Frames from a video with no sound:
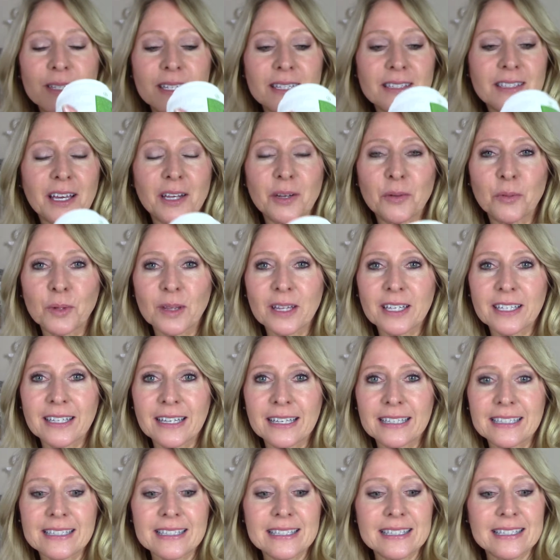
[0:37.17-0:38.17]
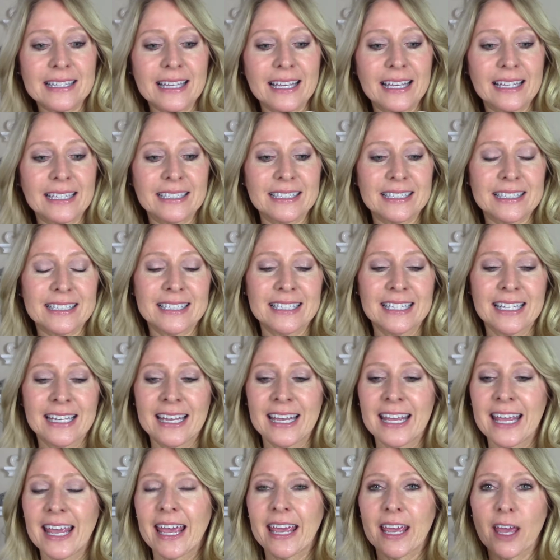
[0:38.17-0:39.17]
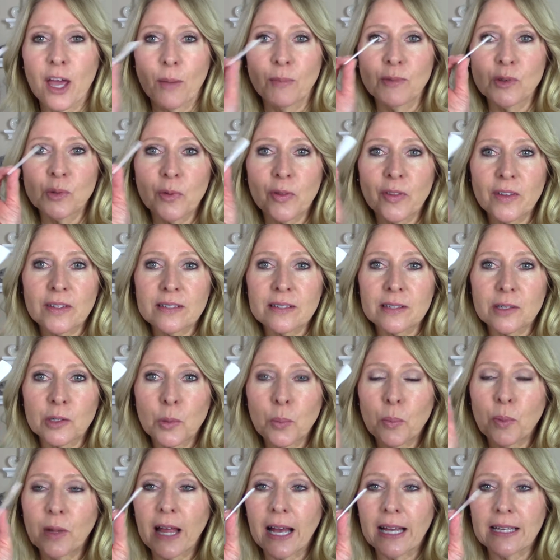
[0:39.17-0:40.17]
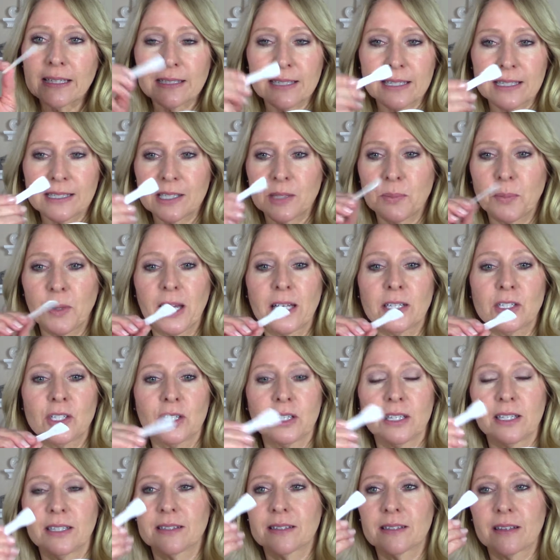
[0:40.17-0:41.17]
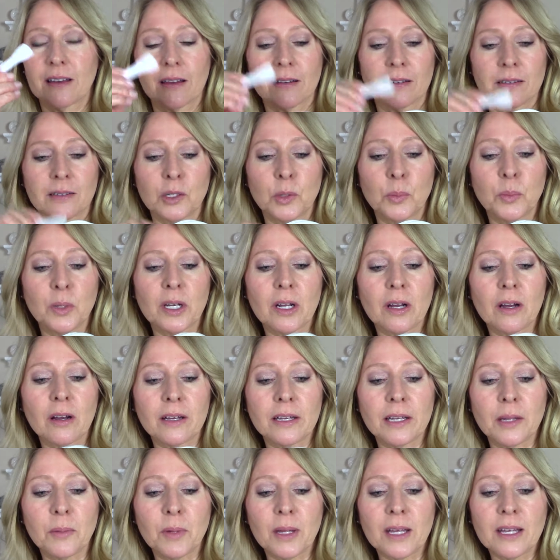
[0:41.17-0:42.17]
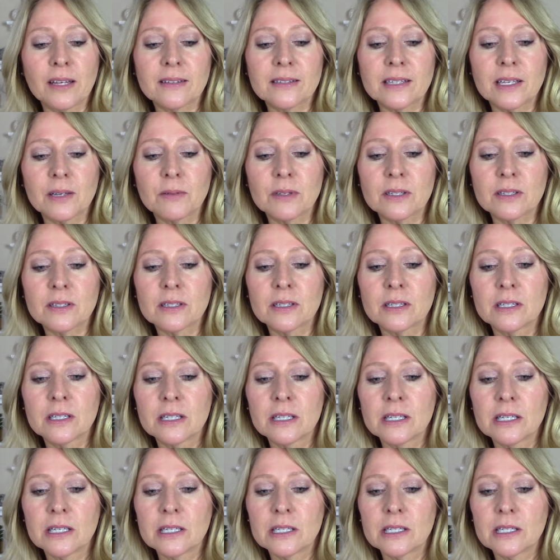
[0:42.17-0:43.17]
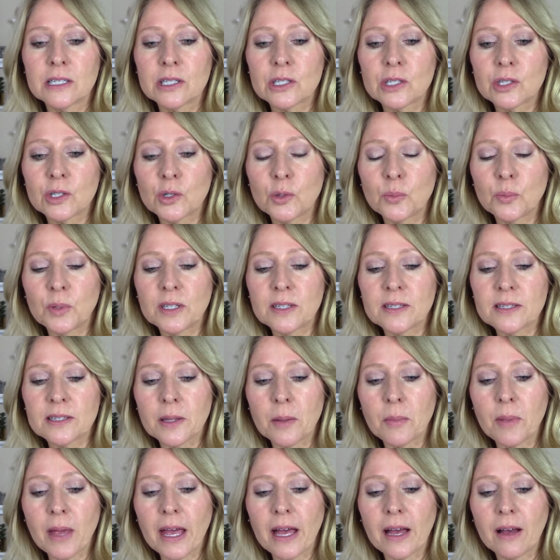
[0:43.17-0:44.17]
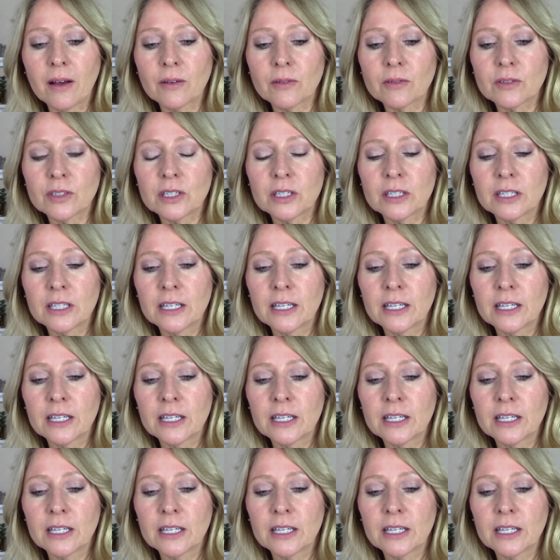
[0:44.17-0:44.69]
It's got a really nice scent. Comes with this little plastic spatula. It's got a little bit on it because I was scooping some out.